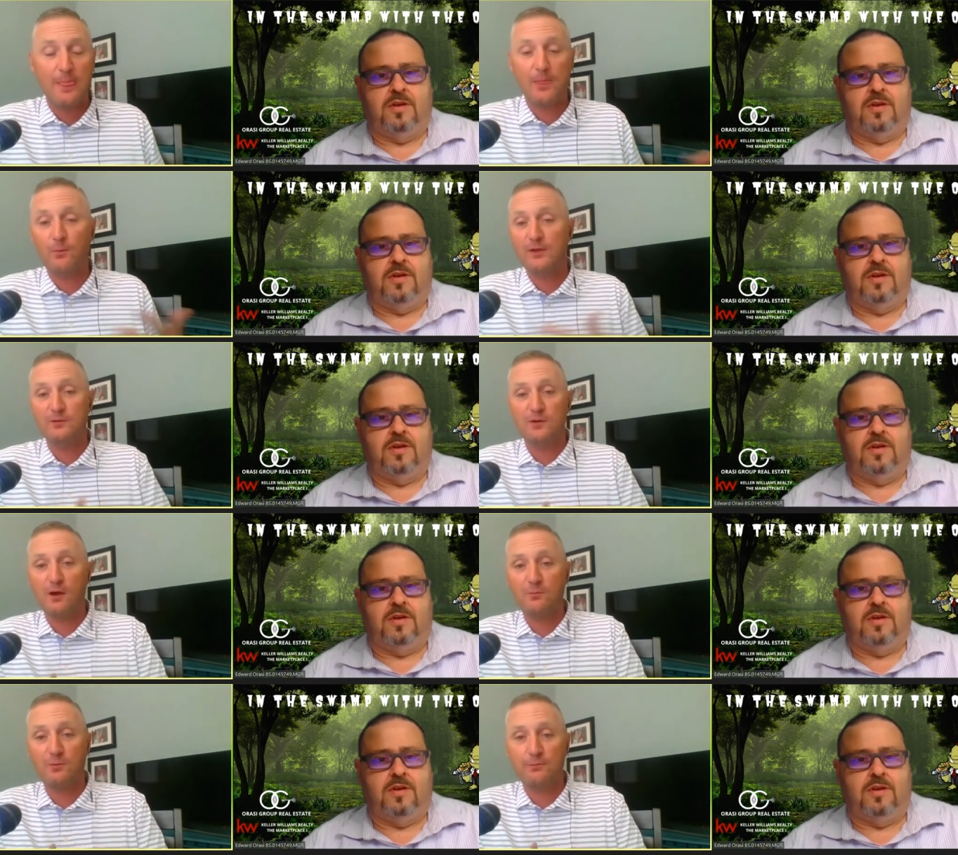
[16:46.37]
Speaker 1: The way you
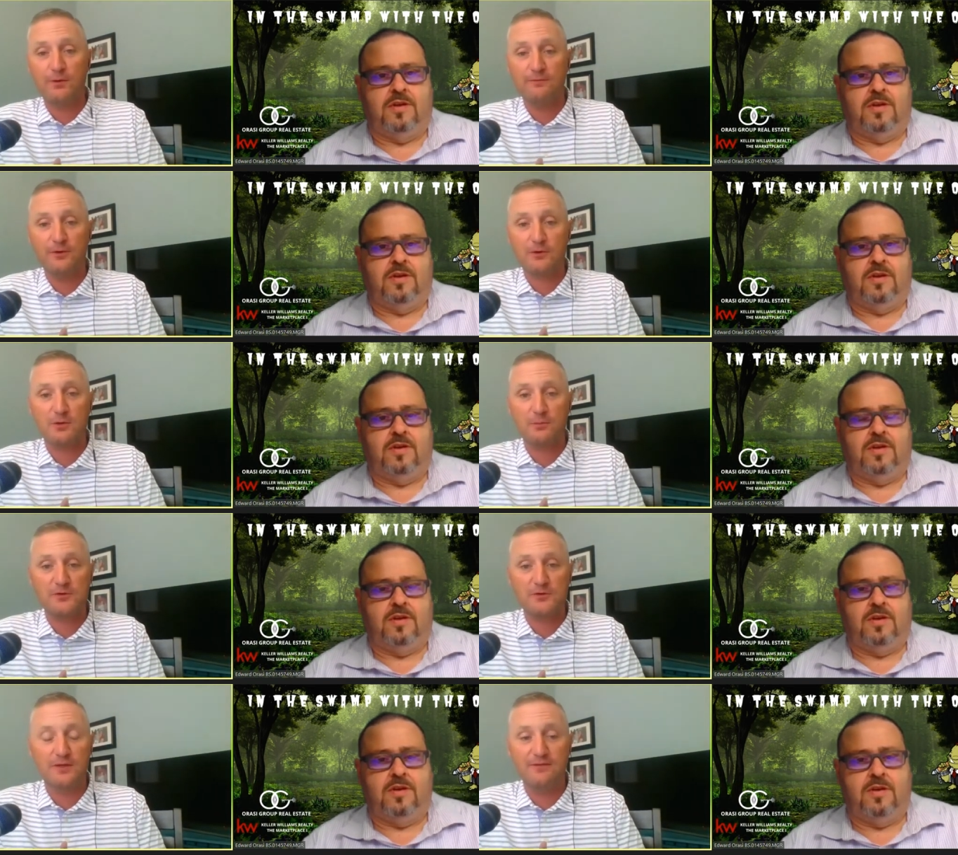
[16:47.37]
talk with one of your
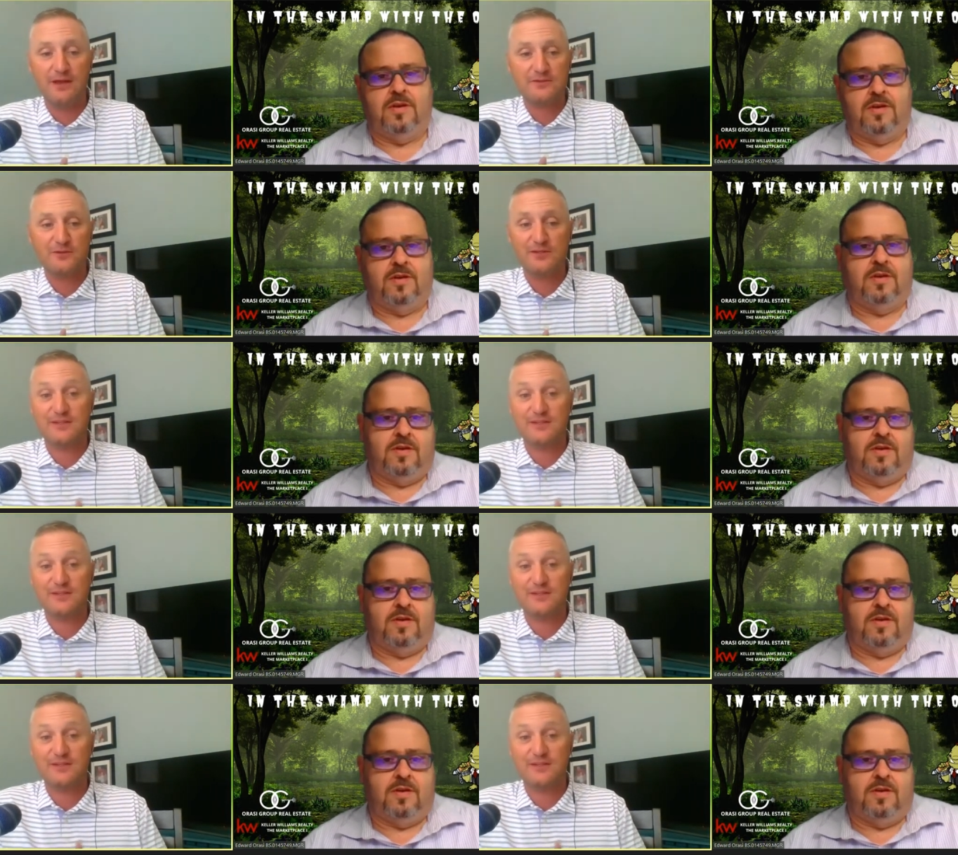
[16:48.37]
commercial investors is